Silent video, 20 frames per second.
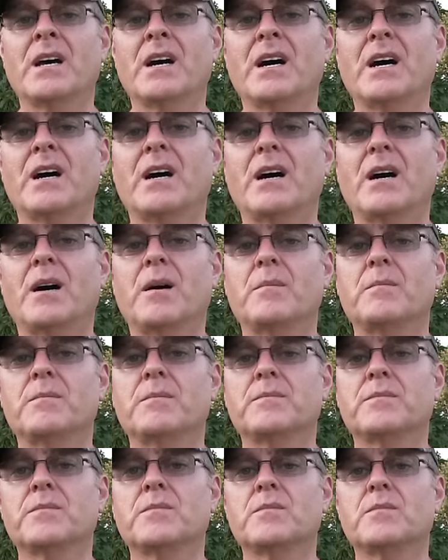Um,
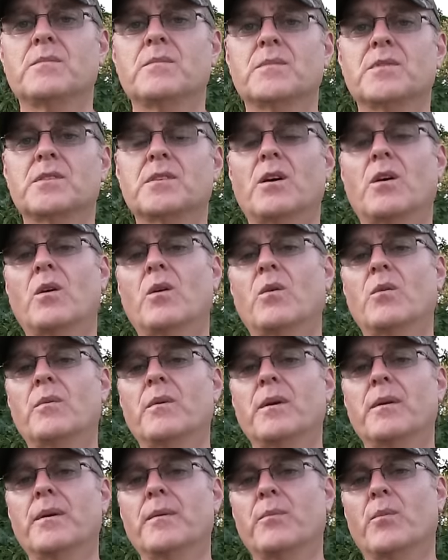
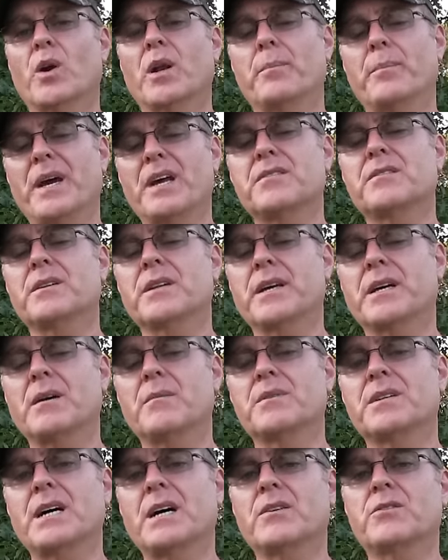so what it basically
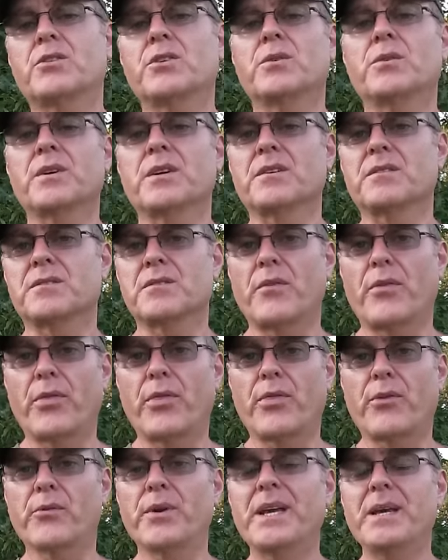comes out to is
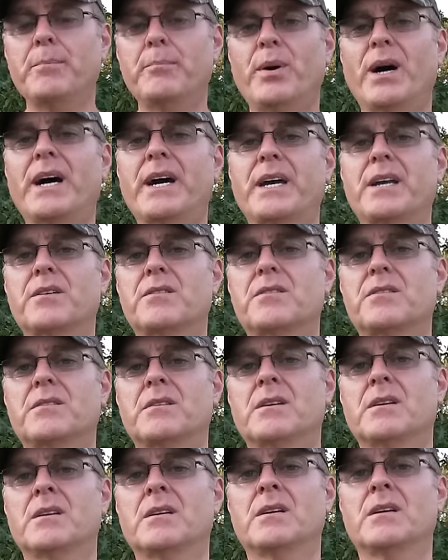three pints
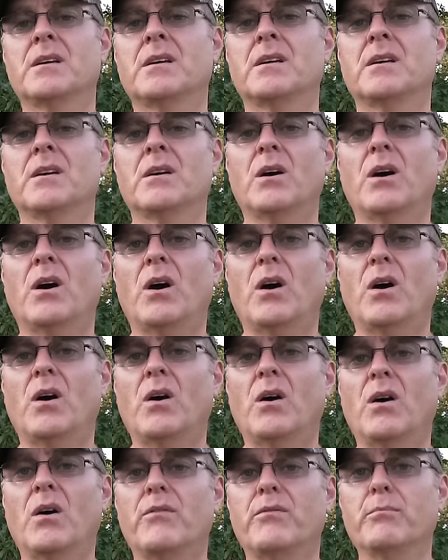
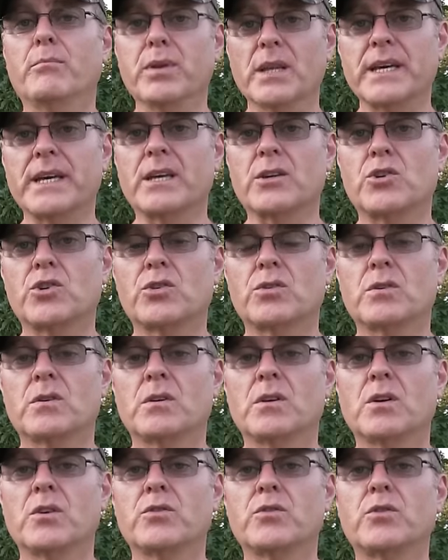of bleach
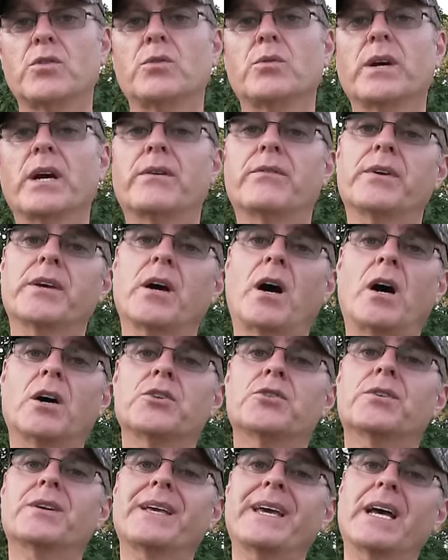to every one
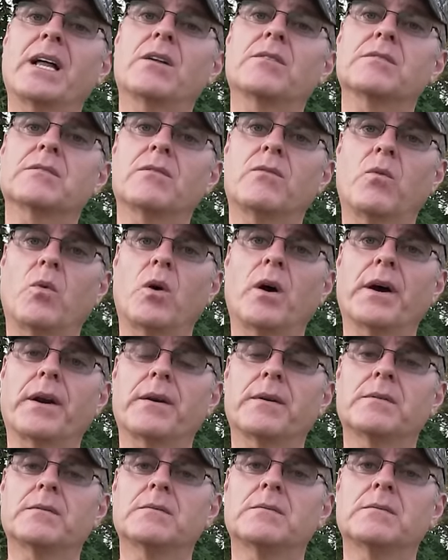hundred gallons of water.